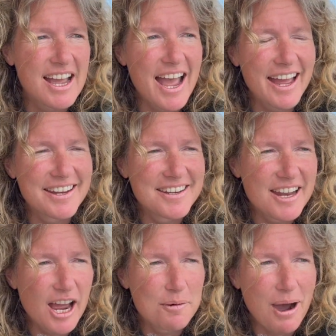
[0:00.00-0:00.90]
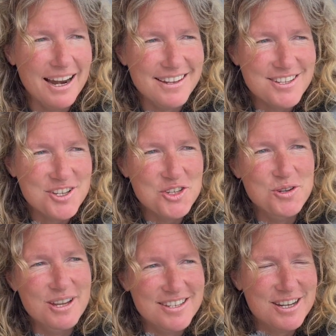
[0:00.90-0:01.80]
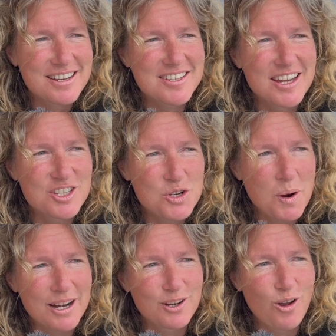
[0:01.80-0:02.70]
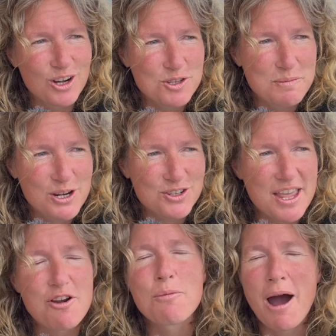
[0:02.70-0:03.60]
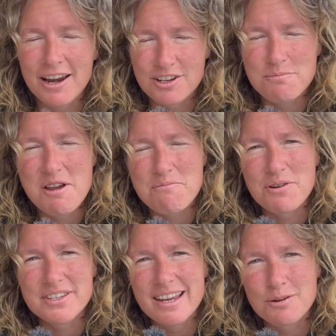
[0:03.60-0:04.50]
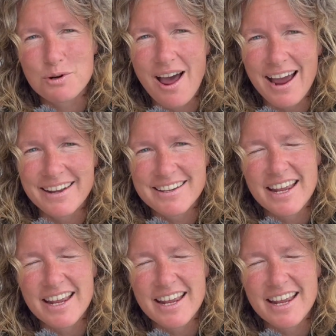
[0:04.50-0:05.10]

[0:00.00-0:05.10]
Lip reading: and I listened to his cassettes quite a lot because they reminded me of Prince Edward Island,